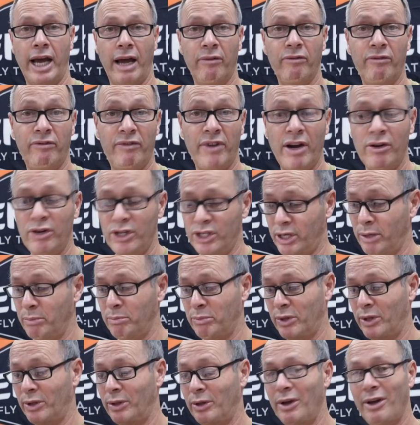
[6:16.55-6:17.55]
Very
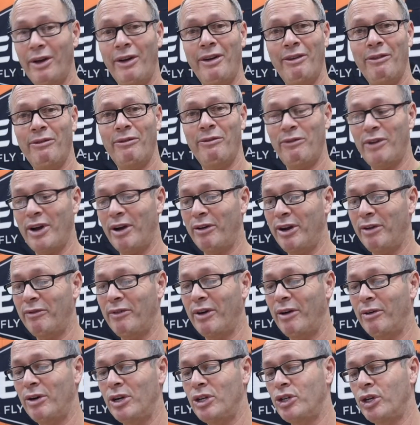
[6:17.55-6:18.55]
simple, very,
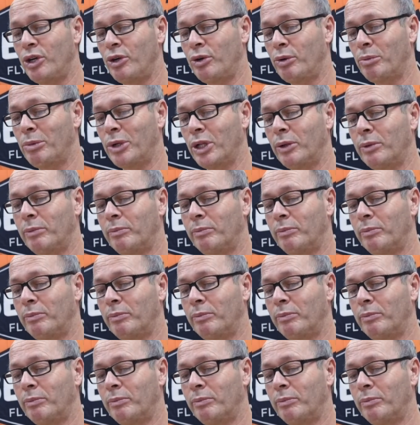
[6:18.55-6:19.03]
very durable.